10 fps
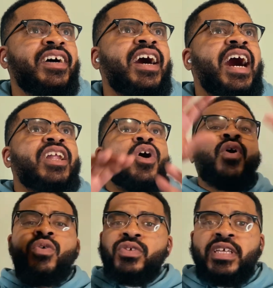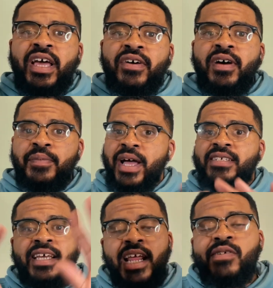a whole scale, I'm not
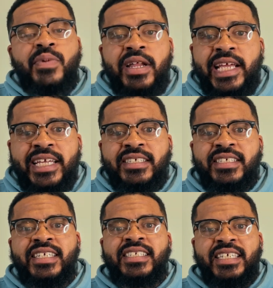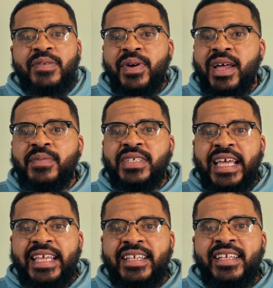saying everybody in Gen Z, but I'm
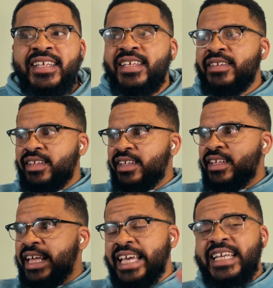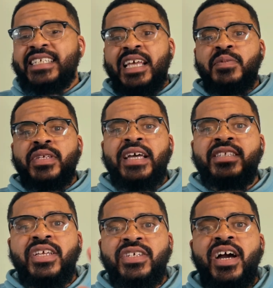saying it just seems like
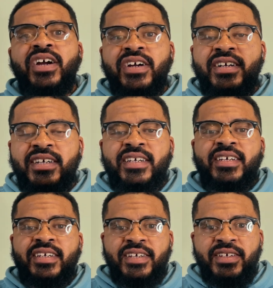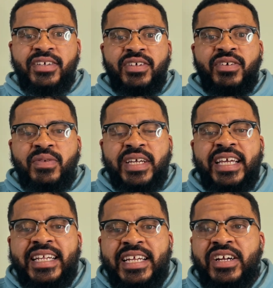the younger we're
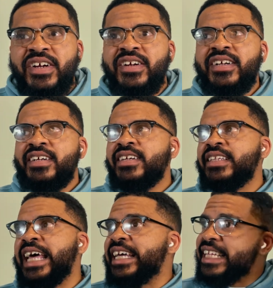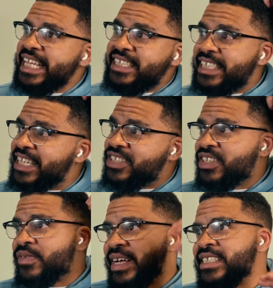getting here, like each
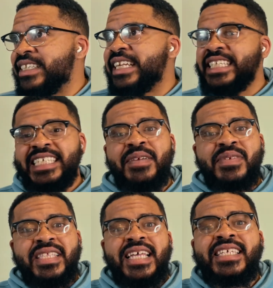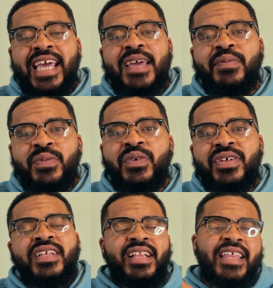generation seems less capable
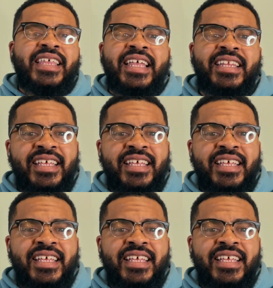than